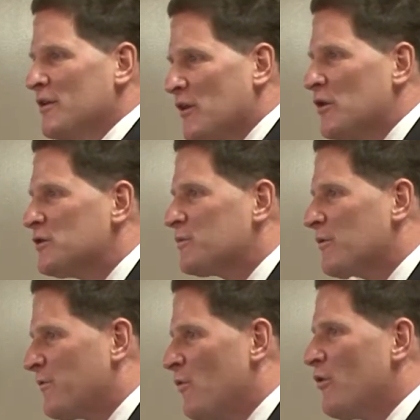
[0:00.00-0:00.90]
Those were
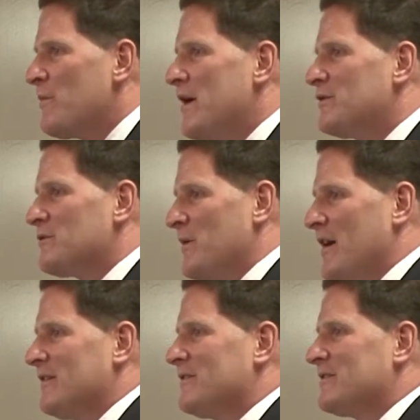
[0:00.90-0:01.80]
four major
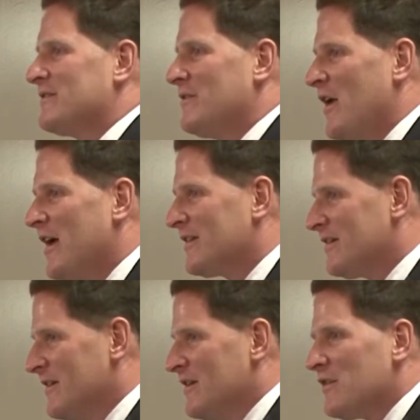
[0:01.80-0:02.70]
mountains
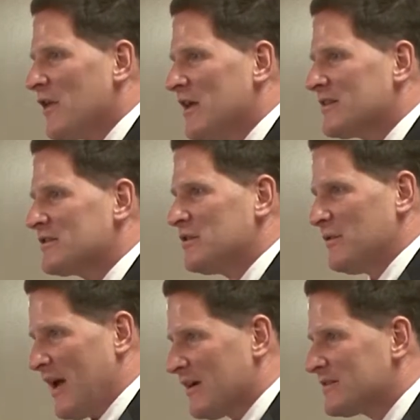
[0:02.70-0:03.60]
that, thanks
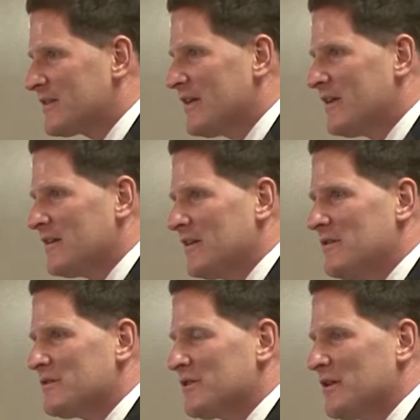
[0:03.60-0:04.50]
to outstanding
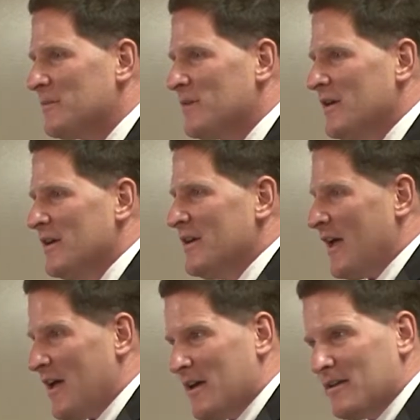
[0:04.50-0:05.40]
leadership
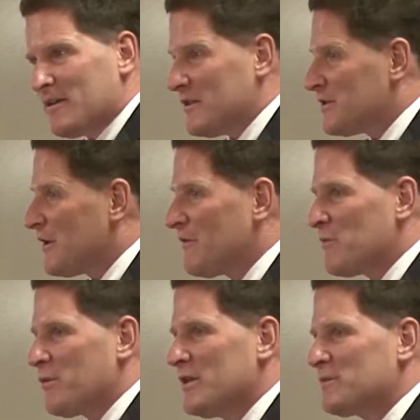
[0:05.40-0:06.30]
and
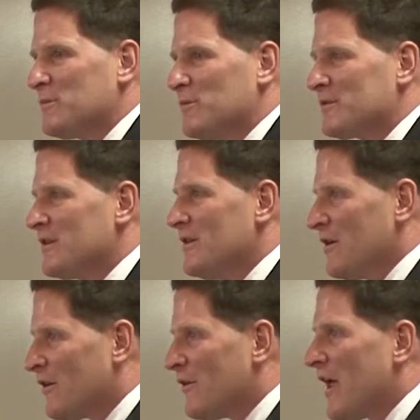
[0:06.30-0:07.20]
conservative principles,
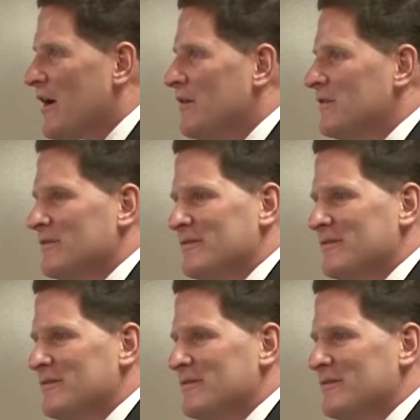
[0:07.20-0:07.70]
are now